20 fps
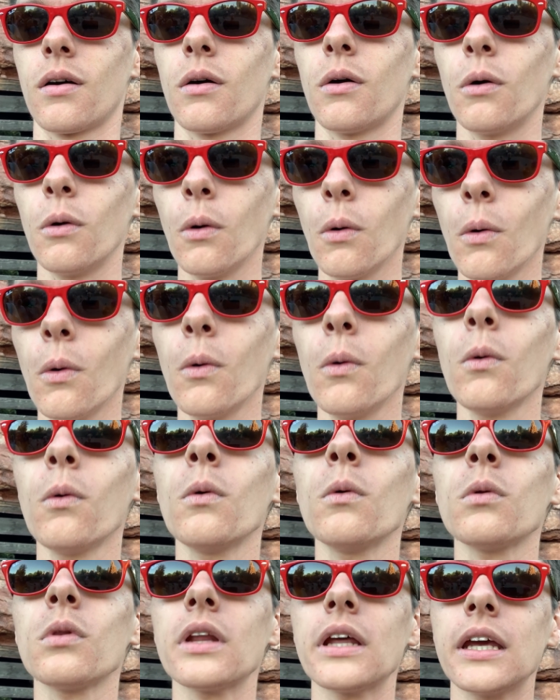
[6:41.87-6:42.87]

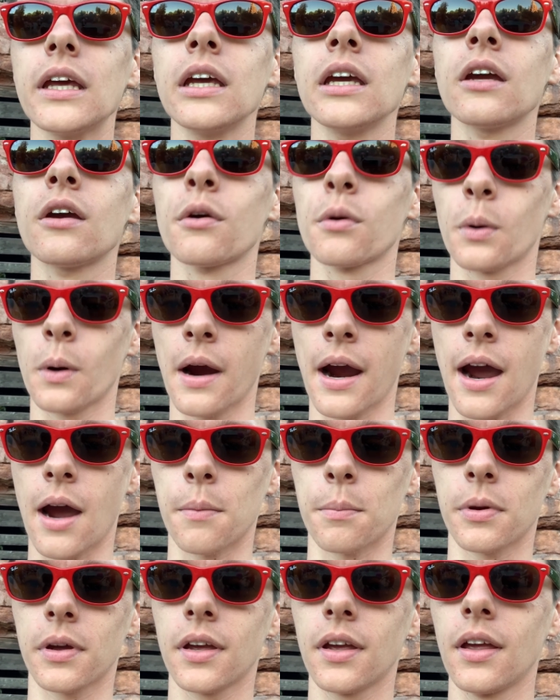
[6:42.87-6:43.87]
Holy
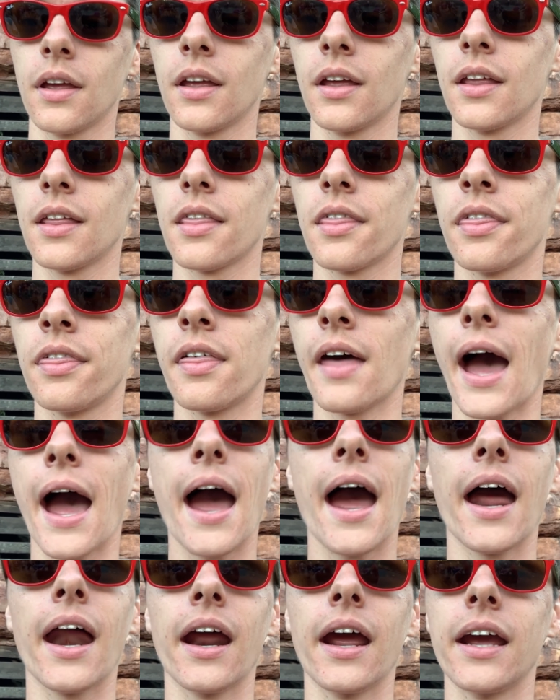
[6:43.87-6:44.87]
crap.
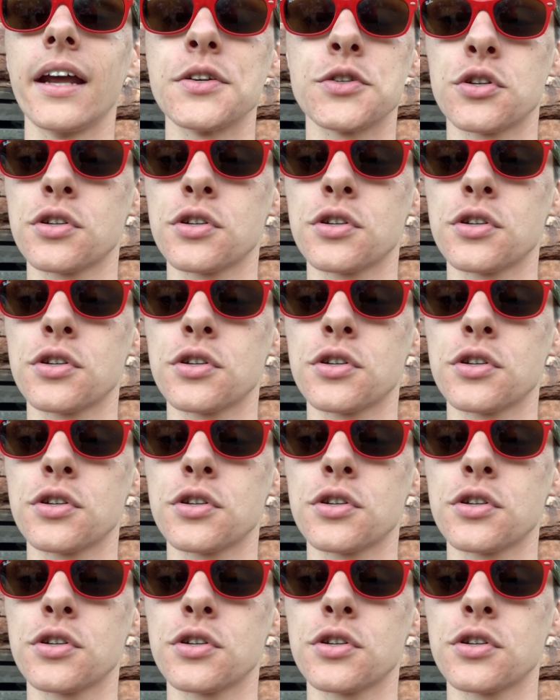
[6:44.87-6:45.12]
That, it